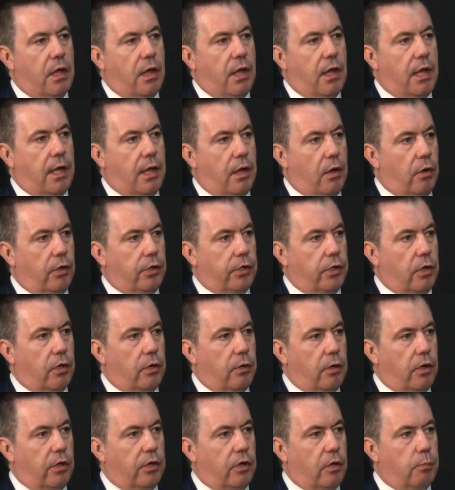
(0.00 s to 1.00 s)
on
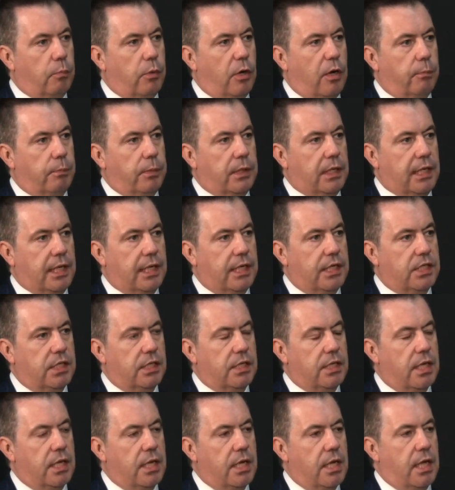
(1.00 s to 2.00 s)
our
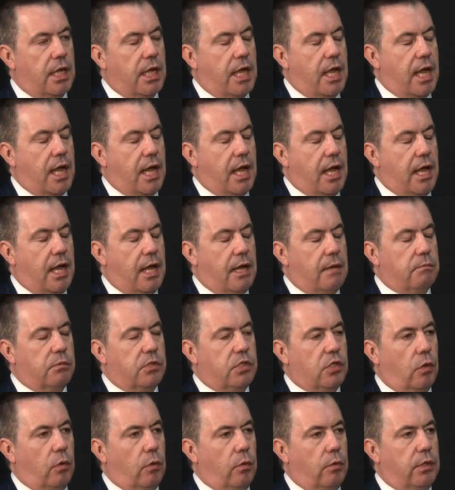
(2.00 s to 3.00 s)
population.
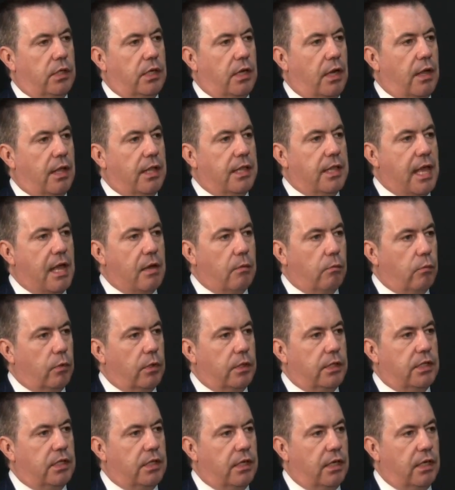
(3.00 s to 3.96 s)
And that would